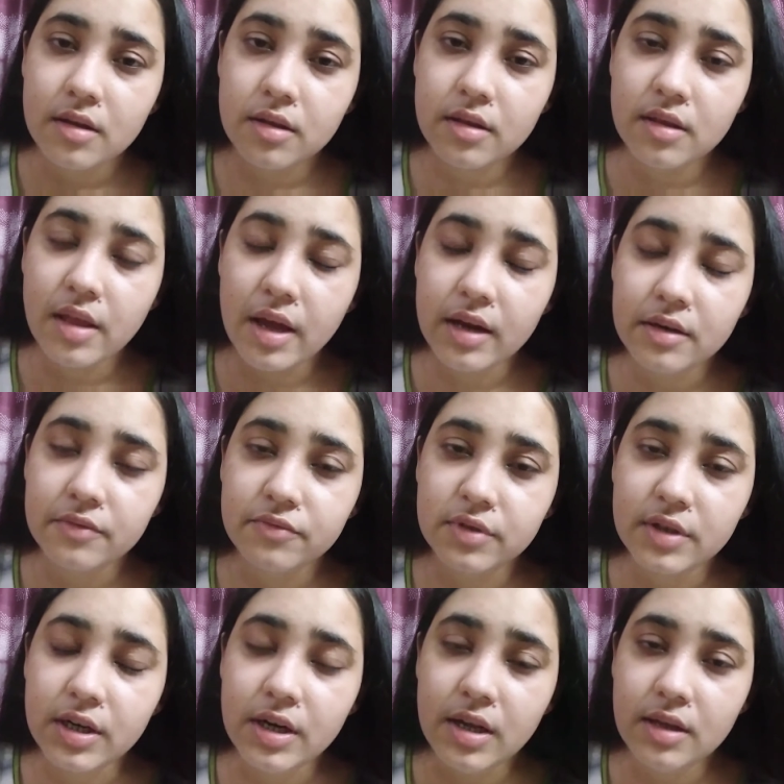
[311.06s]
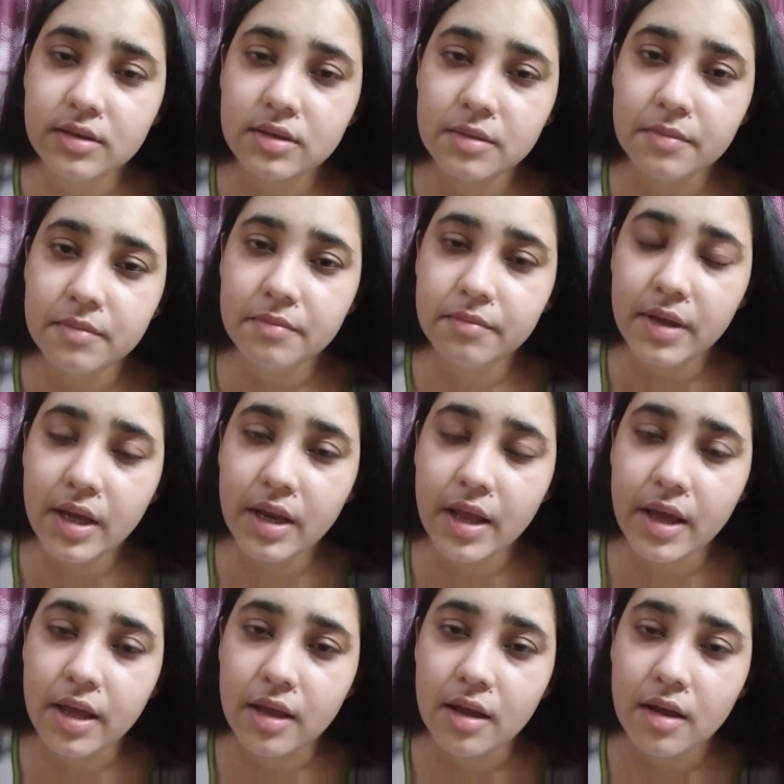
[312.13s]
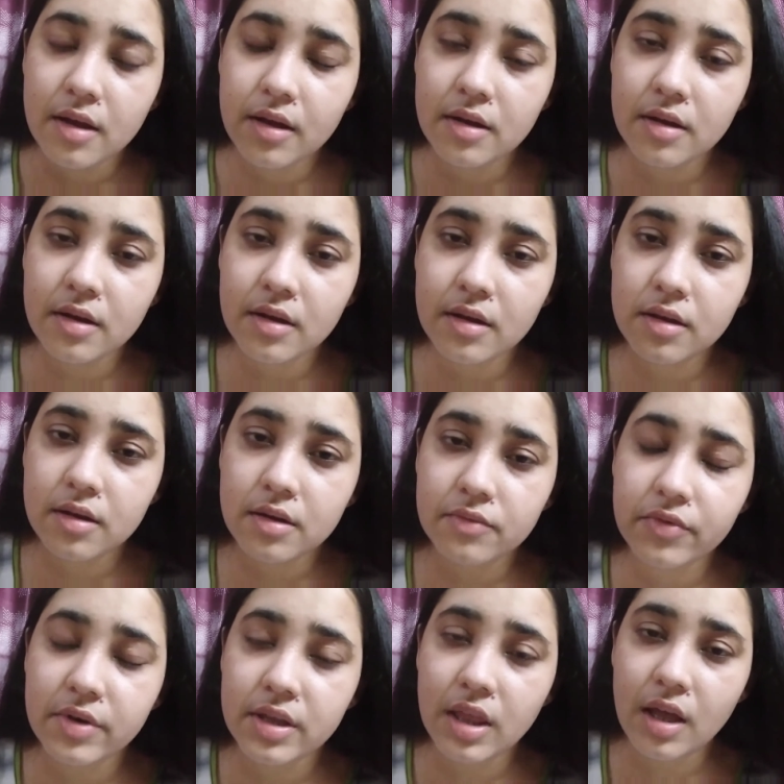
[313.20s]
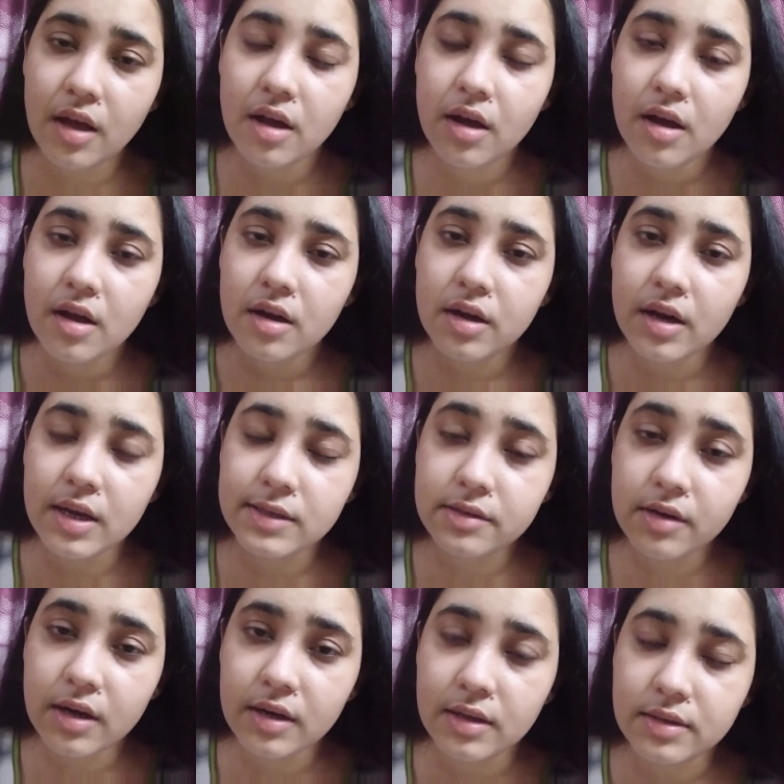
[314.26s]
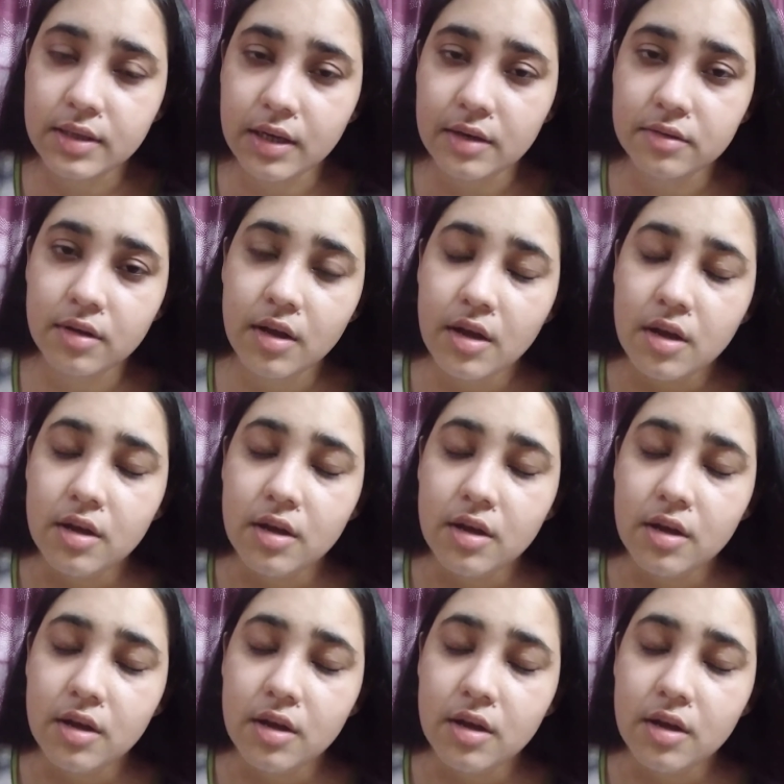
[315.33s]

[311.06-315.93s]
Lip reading: that word is beginning with a consonantal sound.